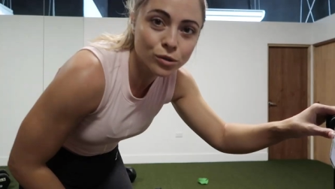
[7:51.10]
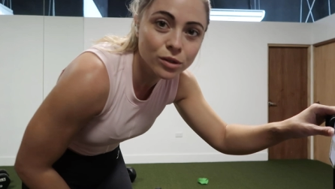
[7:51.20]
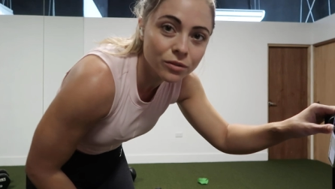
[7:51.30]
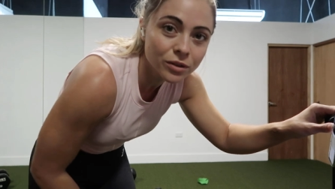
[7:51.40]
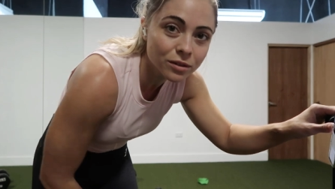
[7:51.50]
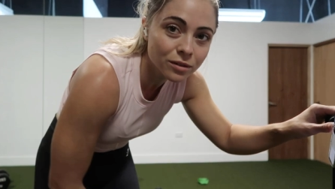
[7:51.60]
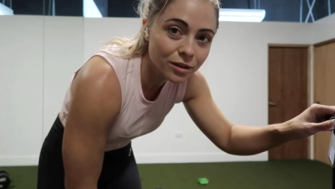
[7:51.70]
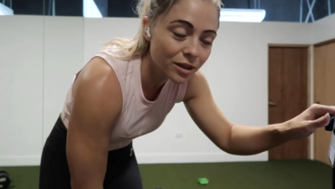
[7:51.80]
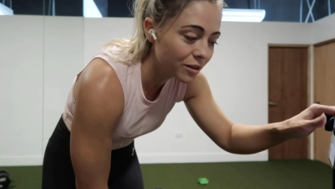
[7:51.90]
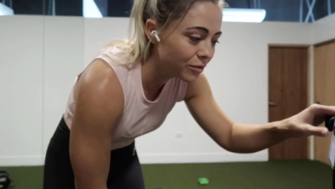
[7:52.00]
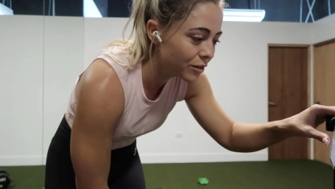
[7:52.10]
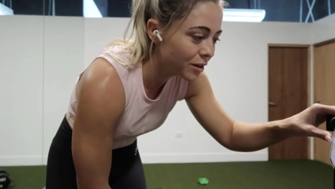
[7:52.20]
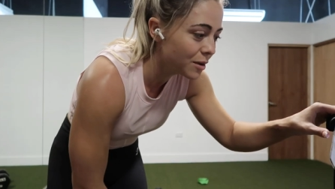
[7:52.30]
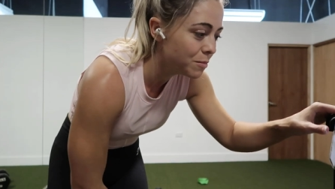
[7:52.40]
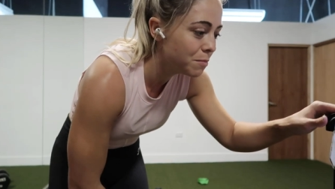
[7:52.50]
Also, if you're looking for
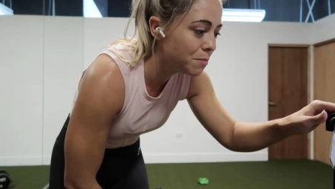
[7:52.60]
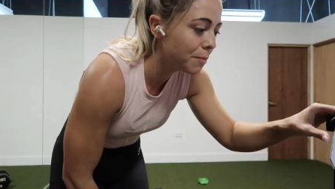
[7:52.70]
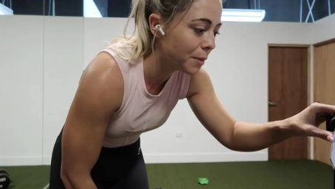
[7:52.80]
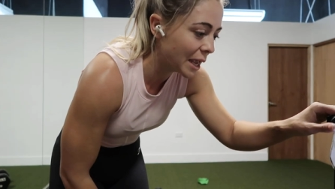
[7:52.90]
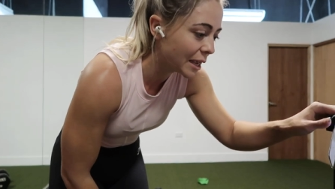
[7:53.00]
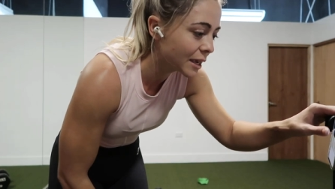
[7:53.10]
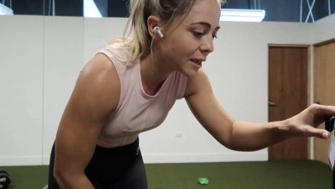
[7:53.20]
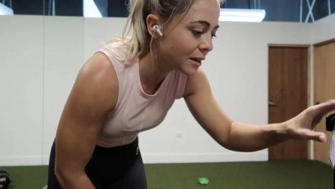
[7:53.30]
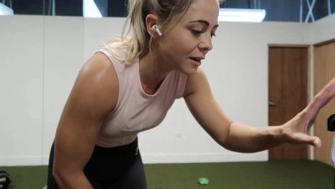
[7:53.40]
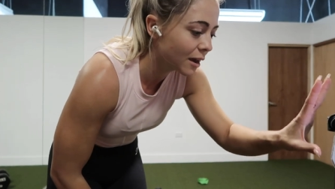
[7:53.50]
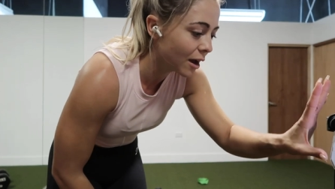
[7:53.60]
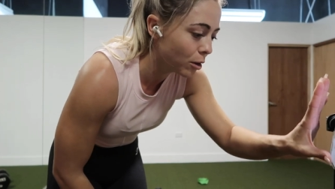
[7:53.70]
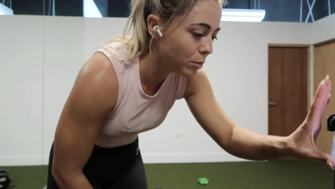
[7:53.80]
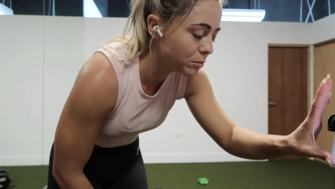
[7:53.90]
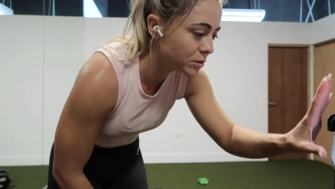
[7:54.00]
a banging
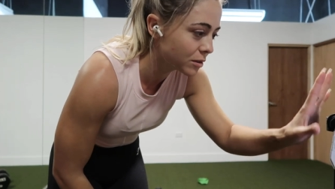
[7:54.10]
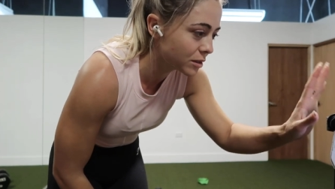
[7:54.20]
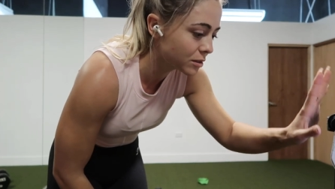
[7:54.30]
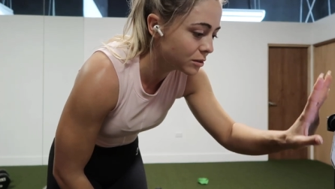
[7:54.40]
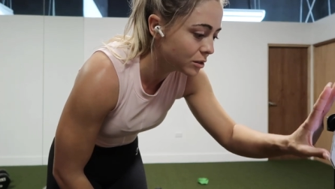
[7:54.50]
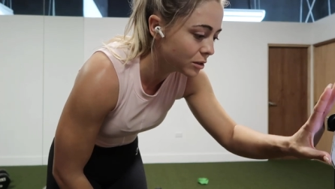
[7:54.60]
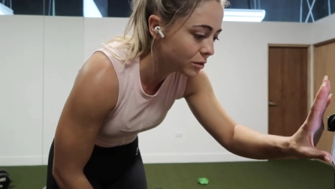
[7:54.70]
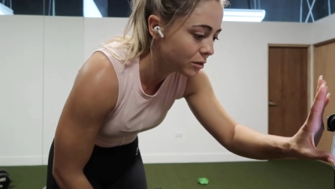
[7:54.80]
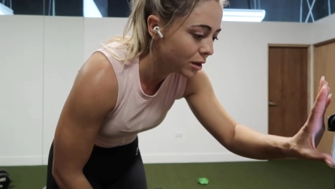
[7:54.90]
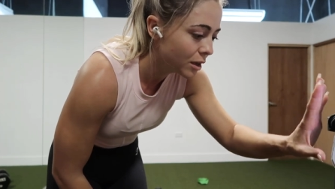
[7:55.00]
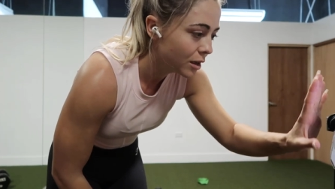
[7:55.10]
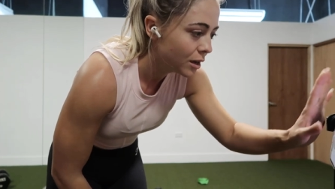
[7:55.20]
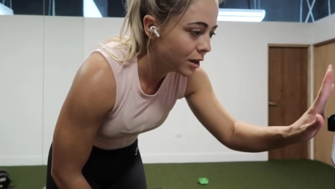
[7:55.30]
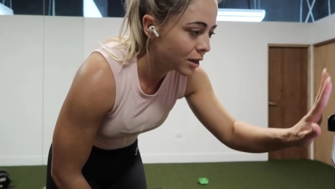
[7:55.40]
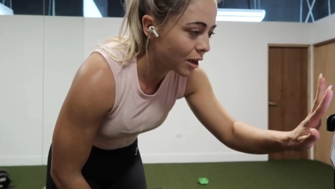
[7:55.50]
album to listen
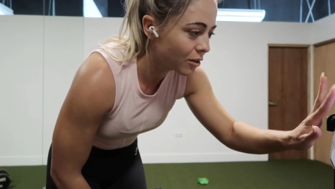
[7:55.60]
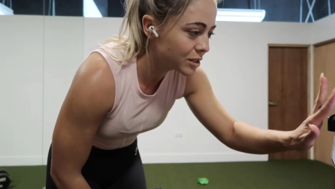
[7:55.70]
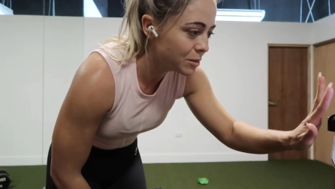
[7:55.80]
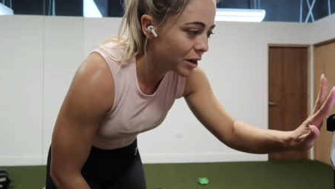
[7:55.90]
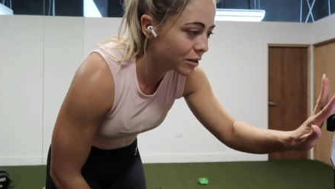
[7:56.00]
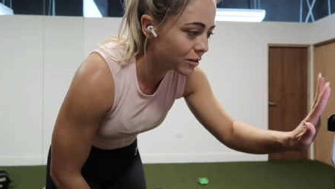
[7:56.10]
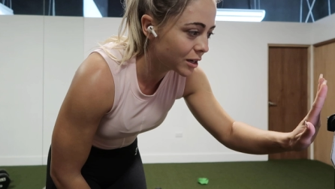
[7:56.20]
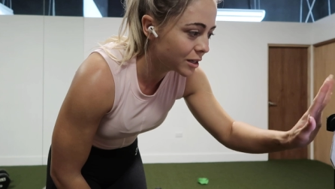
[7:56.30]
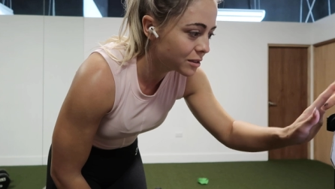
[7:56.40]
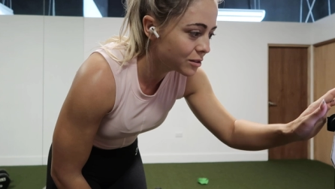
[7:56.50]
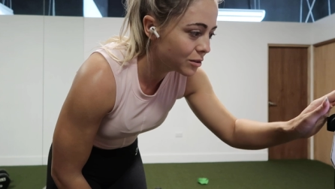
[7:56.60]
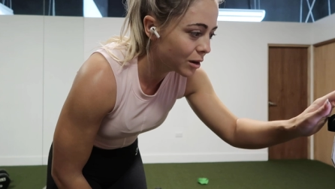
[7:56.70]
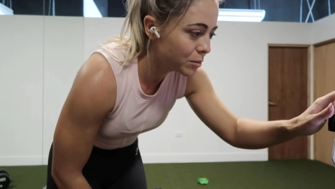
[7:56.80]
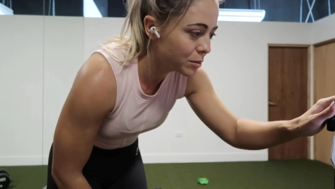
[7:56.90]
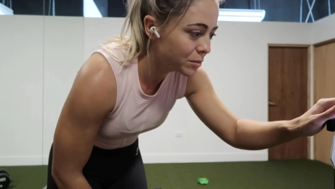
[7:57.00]
to, Kelsea Ballerini's new
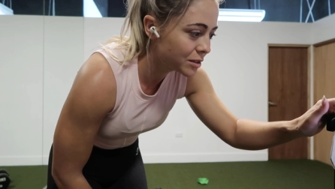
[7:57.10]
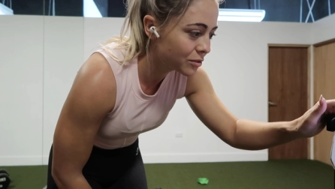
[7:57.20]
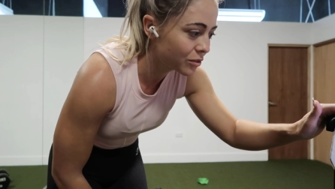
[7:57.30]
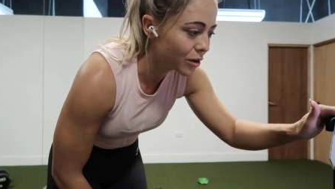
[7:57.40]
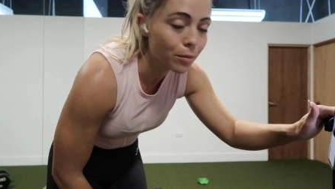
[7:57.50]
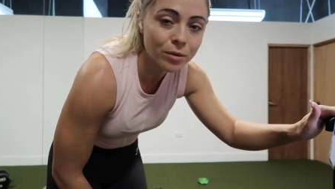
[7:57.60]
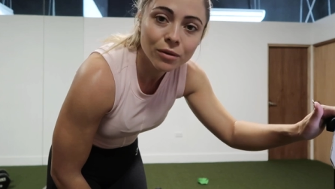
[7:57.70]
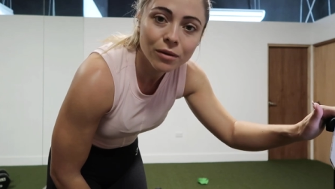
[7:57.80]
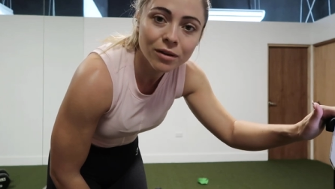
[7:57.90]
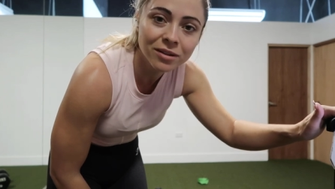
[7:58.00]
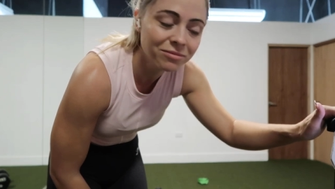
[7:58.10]
album is phenomenal.